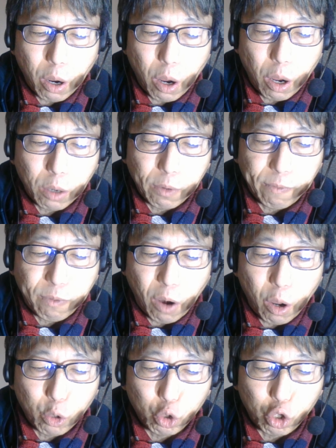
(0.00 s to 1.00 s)
all
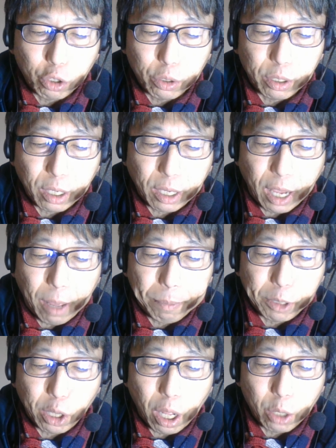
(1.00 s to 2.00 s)
flown to the
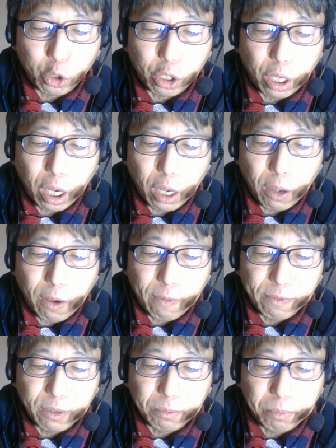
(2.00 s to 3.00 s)
capital city
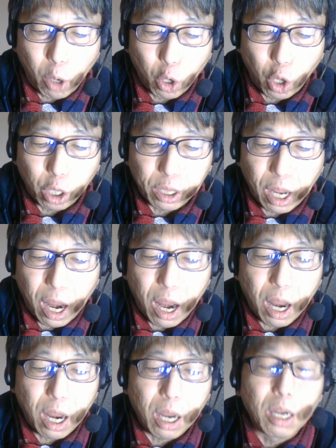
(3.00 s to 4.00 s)
of
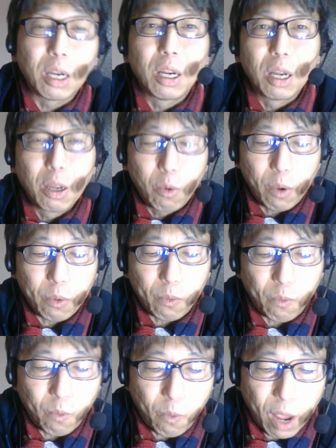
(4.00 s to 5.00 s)
Bogota,
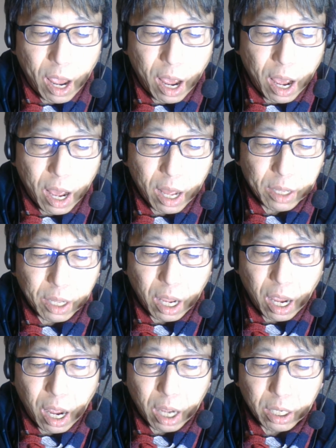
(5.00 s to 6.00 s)
where
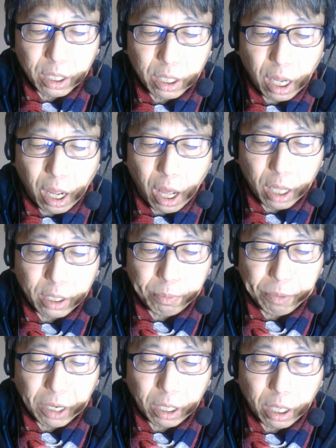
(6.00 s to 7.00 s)
they are in the
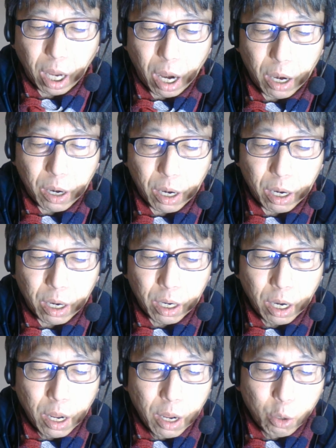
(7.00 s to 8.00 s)
hospital
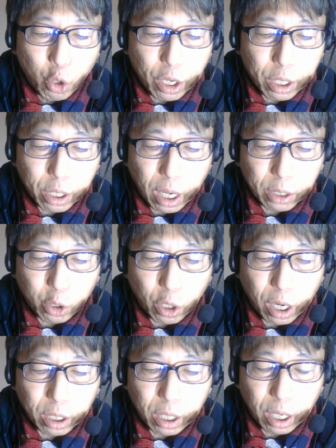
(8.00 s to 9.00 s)
with
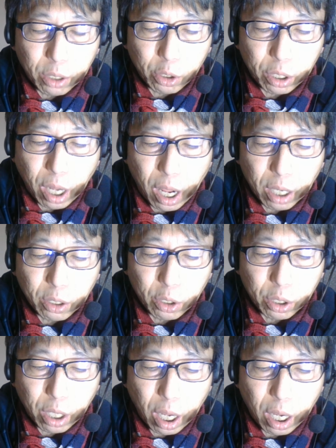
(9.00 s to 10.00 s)
authorities saying
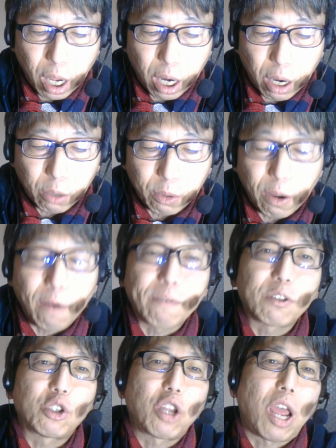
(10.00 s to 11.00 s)
they are out
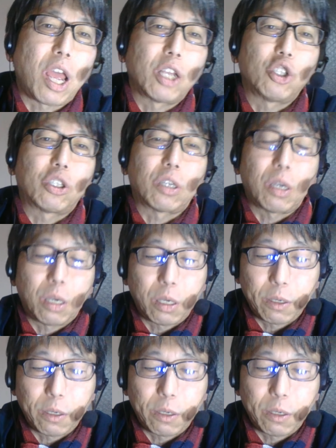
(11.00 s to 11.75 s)
of danger.